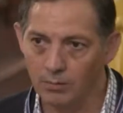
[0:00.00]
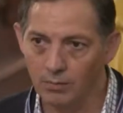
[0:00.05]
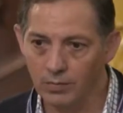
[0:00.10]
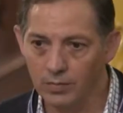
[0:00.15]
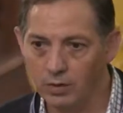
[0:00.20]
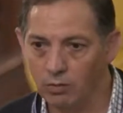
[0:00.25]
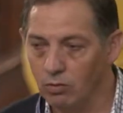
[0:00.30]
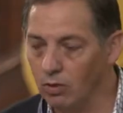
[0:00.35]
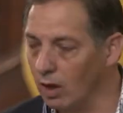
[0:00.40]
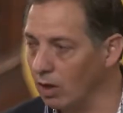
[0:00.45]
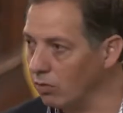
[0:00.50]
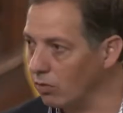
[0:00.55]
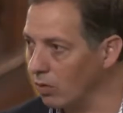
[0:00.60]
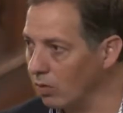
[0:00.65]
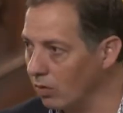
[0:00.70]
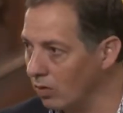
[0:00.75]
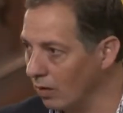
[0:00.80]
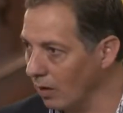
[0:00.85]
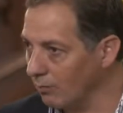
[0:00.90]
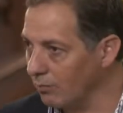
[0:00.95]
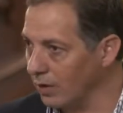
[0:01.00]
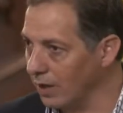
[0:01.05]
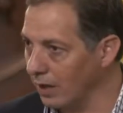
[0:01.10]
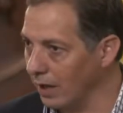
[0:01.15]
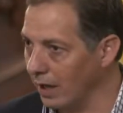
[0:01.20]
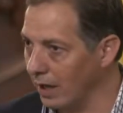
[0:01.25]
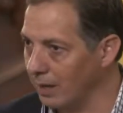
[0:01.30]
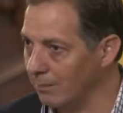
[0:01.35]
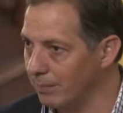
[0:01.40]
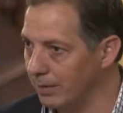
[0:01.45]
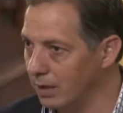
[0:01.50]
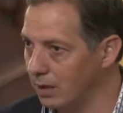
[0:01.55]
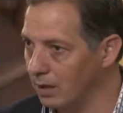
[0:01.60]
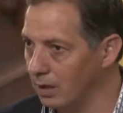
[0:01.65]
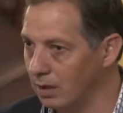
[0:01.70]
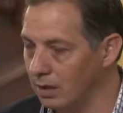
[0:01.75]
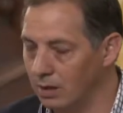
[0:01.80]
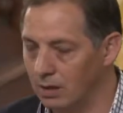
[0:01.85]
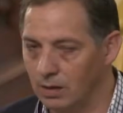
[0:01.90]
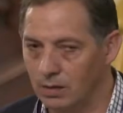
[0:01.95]
There's also something happening
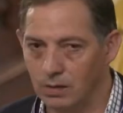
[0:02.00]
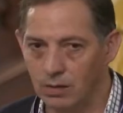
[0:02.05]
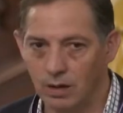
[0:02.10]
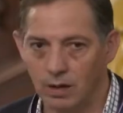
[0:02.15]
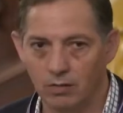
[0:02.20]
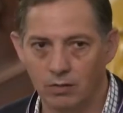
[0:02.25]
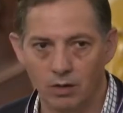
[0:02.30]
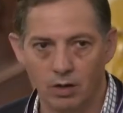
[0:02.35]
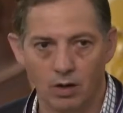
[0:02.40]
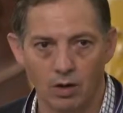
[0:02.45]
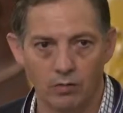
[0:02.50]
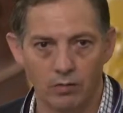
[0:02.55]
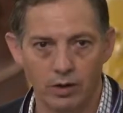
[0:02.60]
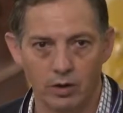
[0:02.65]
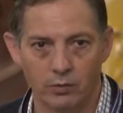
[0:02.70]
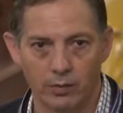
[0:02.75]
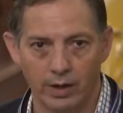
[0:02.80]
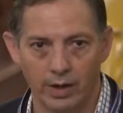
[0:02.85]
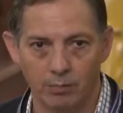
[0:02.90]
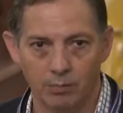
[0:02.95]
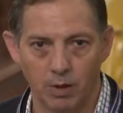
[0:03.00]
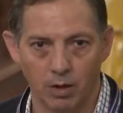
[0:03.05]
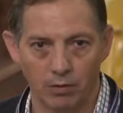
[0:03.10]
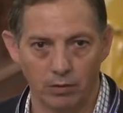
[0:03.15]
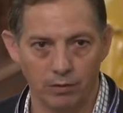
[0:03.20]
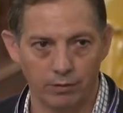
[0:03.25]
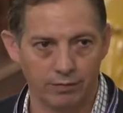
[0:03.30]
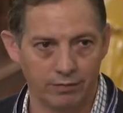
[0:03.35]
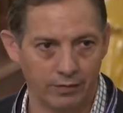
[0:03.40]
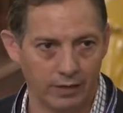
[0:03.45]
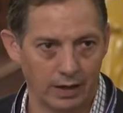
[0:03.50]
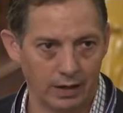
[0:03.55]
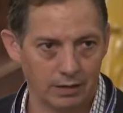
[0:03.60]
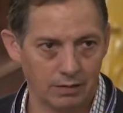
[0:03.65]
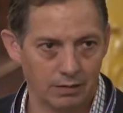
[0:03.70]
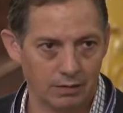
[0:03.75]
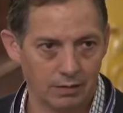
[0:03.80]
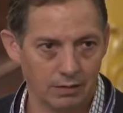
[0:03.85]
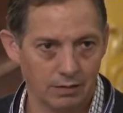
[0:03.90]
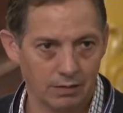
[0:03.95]
here. It's called the grandmother effect.